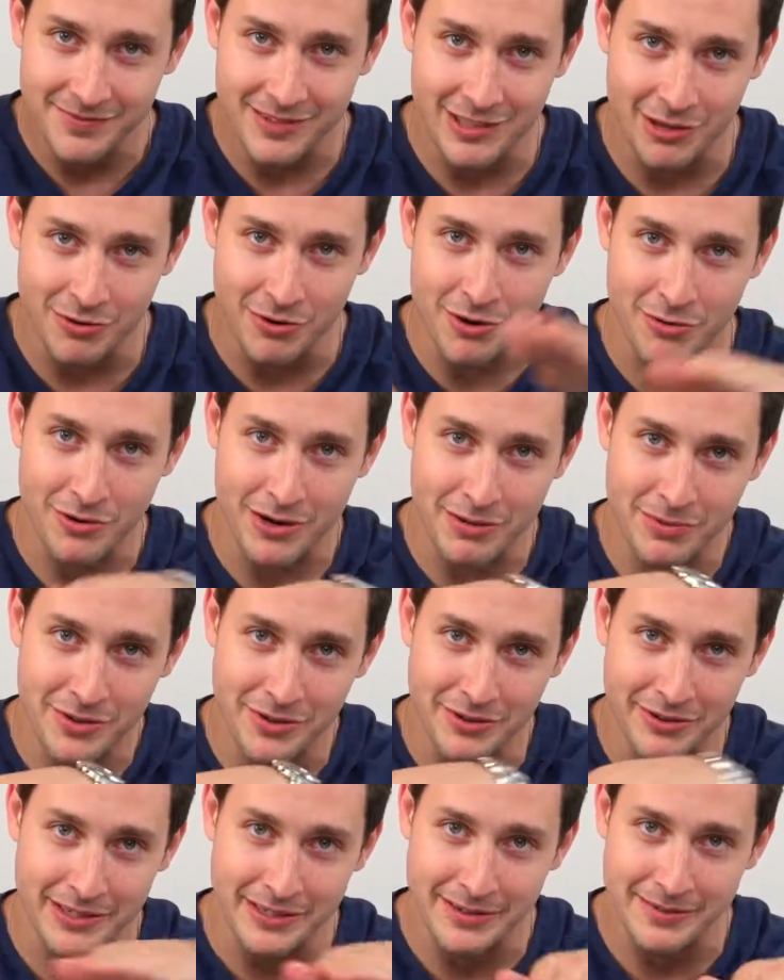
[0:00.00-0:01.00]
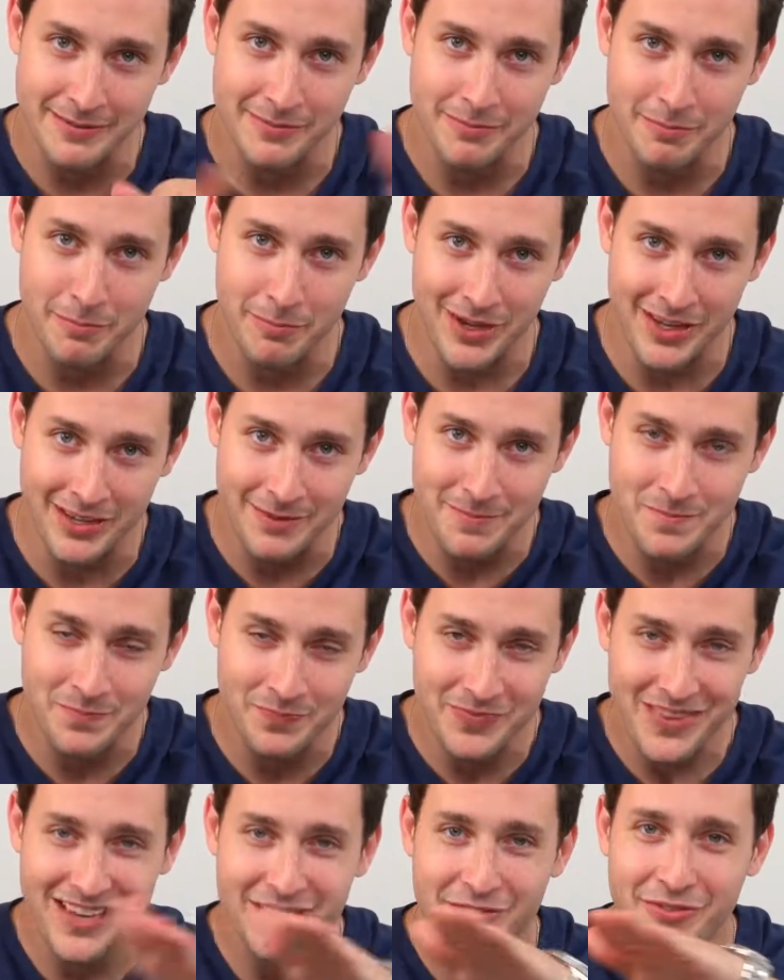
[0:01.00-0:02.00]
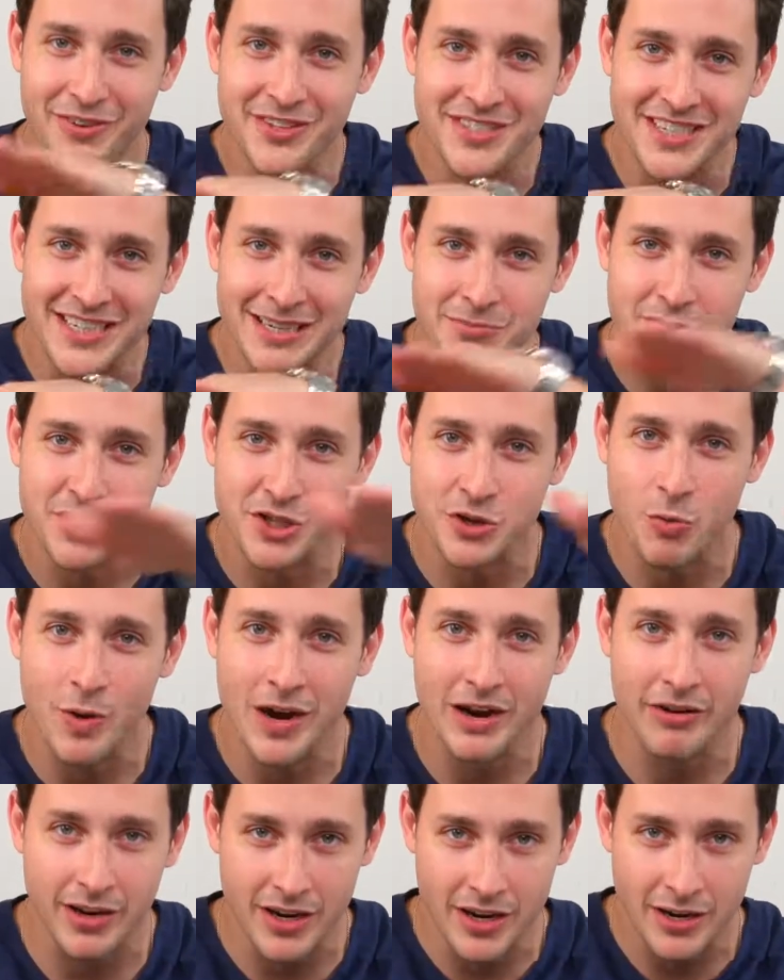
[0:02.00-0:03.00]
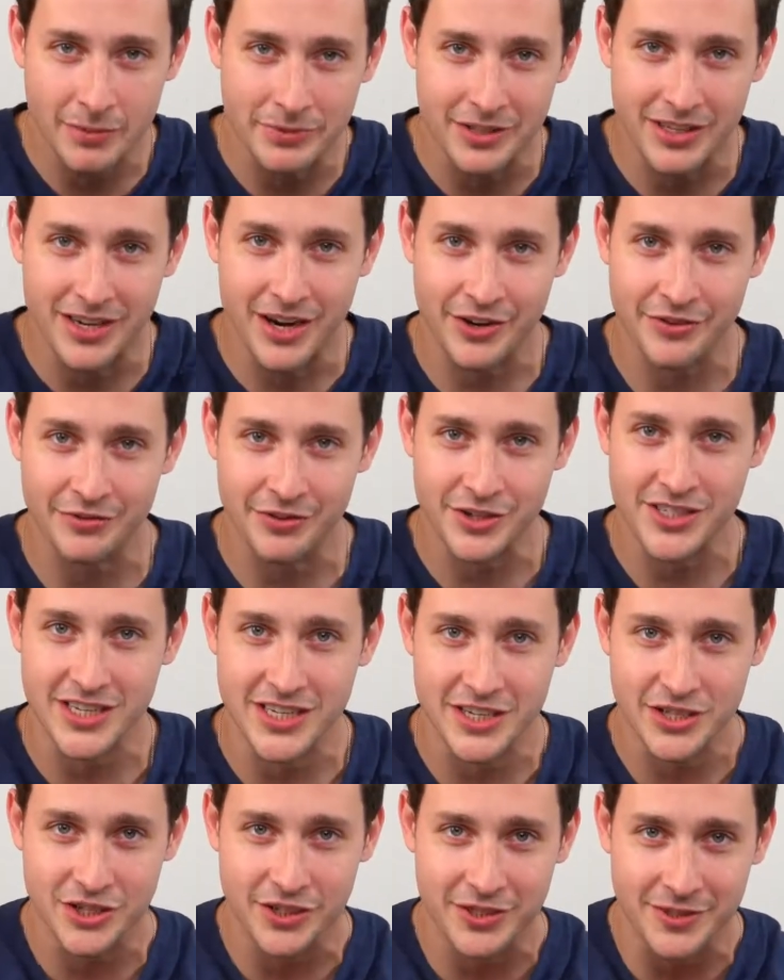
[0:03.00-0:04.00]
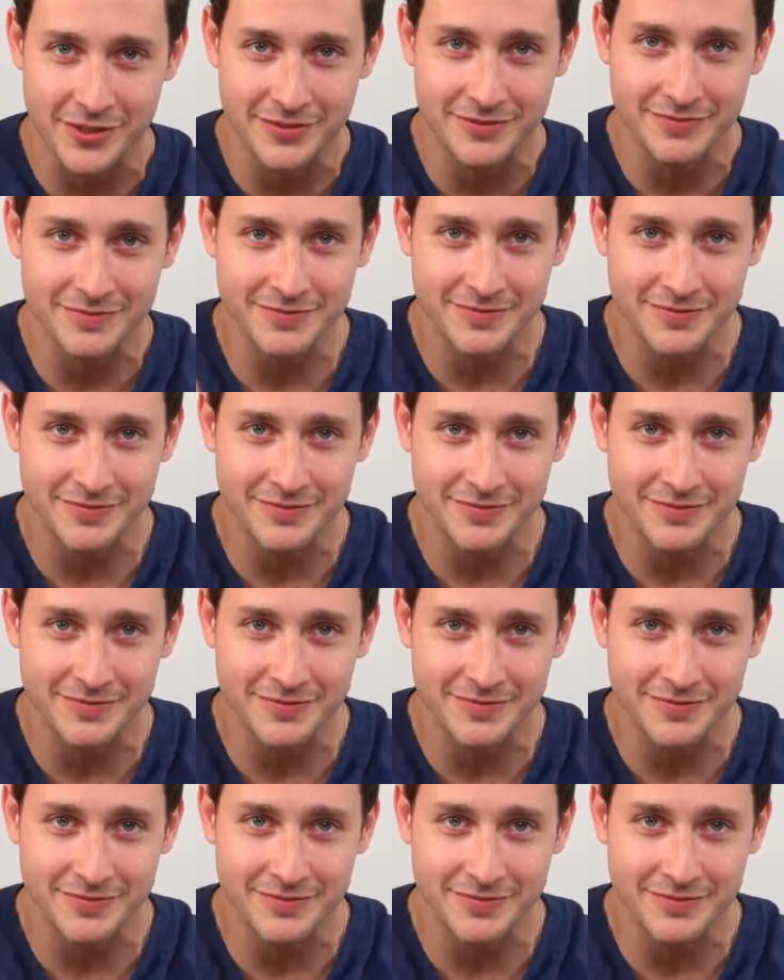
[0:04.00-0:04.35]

Don't know what I'm doing, but it feels like I'm squaring up the conversation.